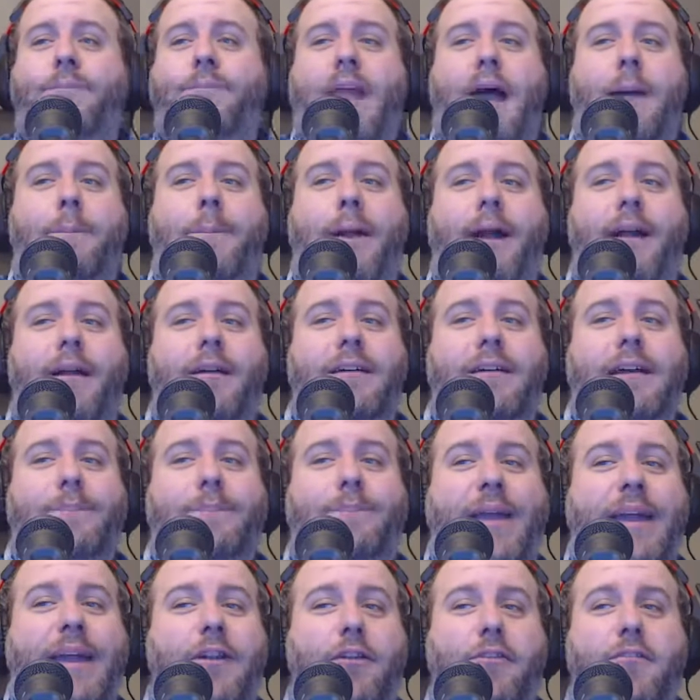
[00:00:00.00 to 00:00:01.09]
Apparently
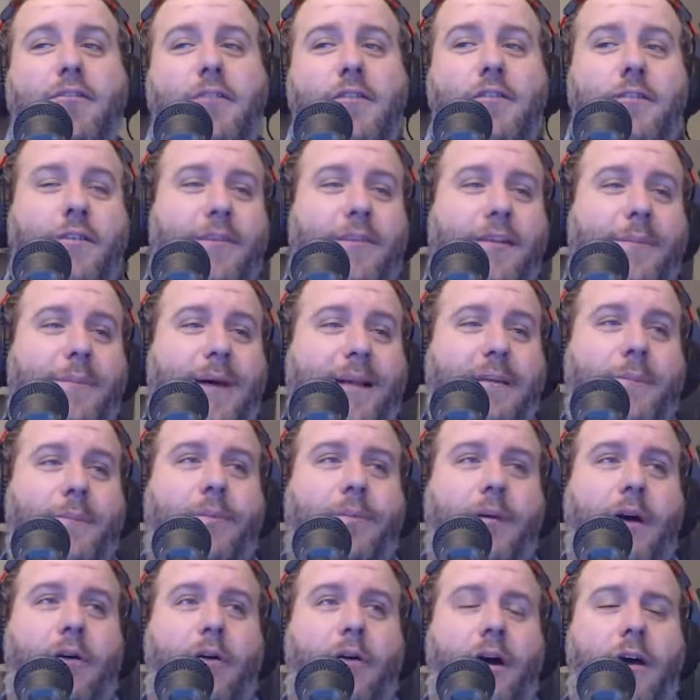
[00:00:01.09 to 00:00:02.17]
Beetlejuice is about to
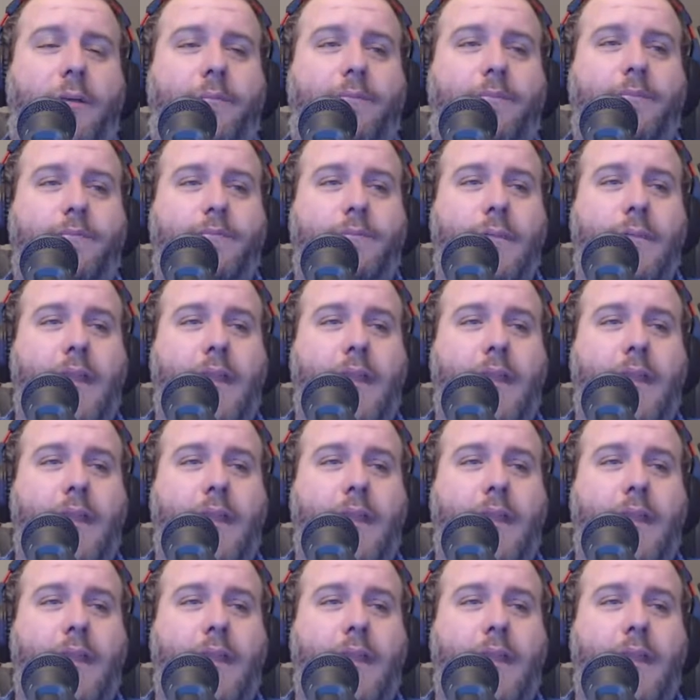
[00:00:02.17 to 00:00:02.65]
blow up.